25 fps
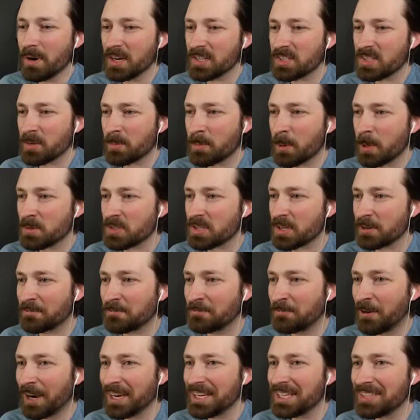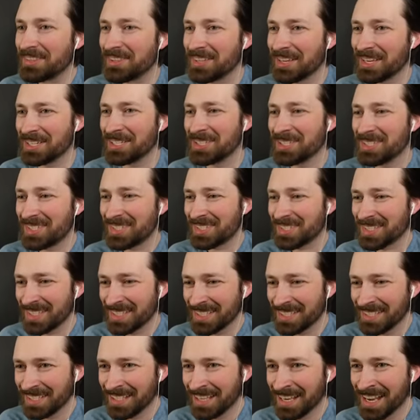am I supposed to fight this?
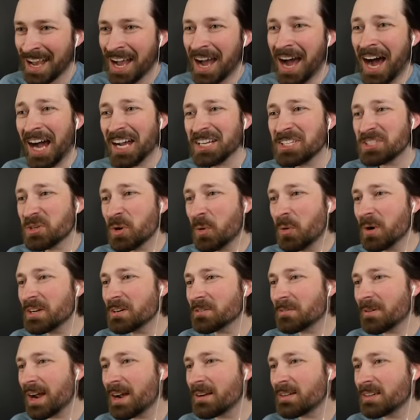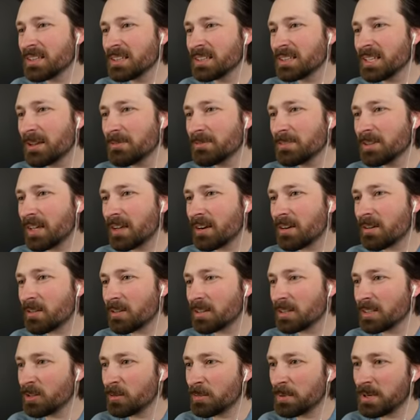I toyed around in the level editor
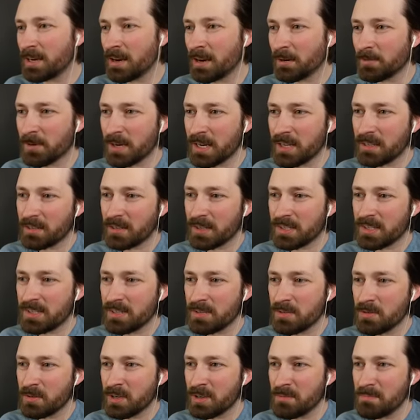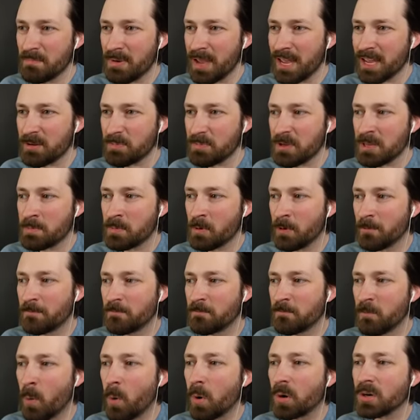a little bit and I realized that you can make people
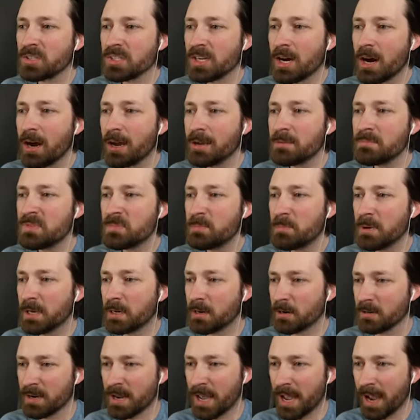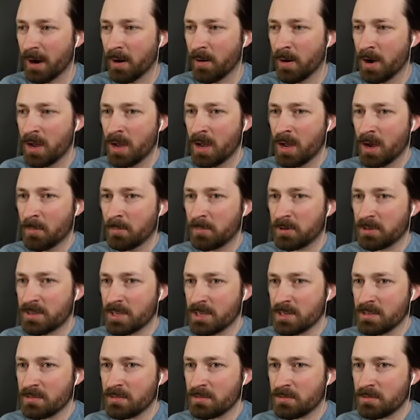4 times bigger now, but
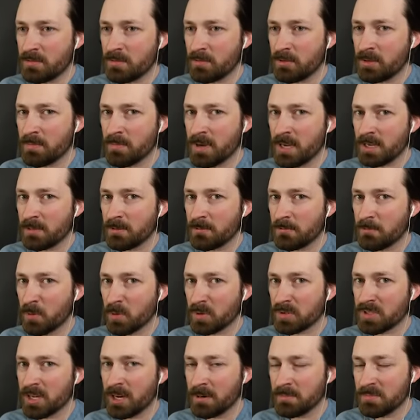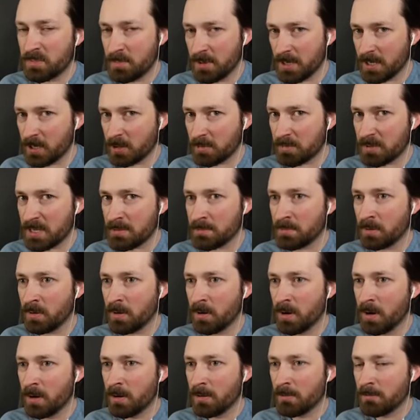then you can make the 4 times bigger
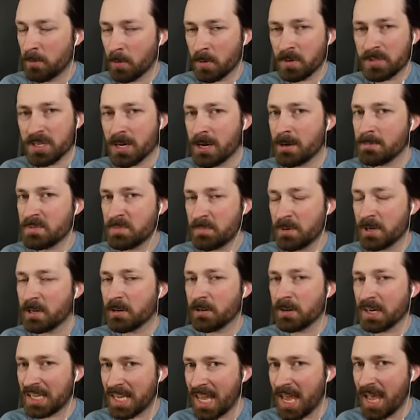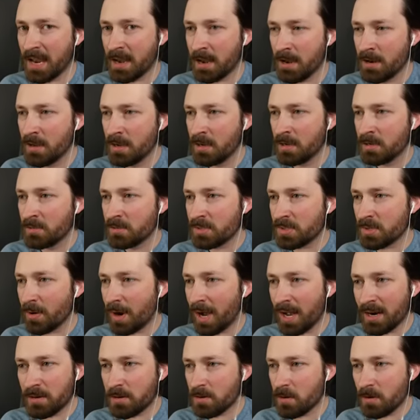people 4 times bigger again. So
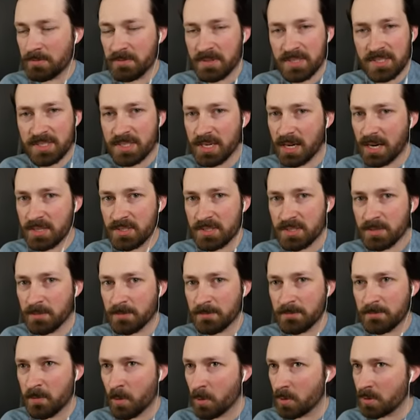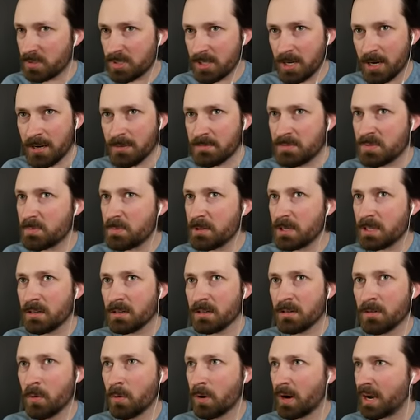I don't know if these guys are 4 times
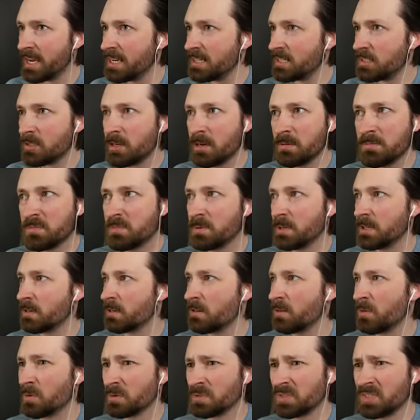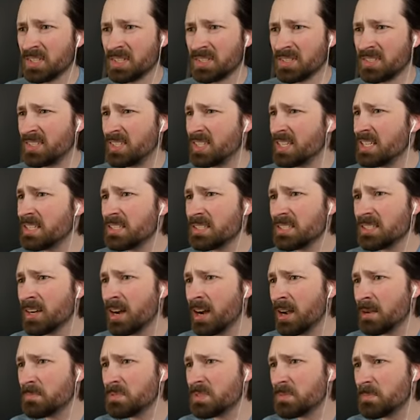bigger or 8 times bigger or 16
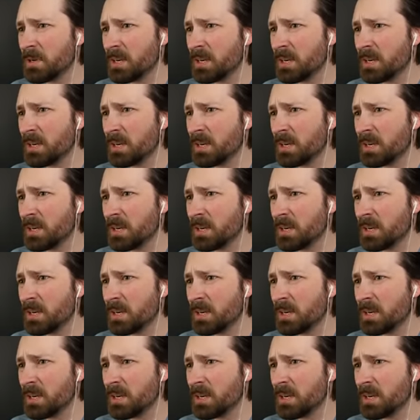times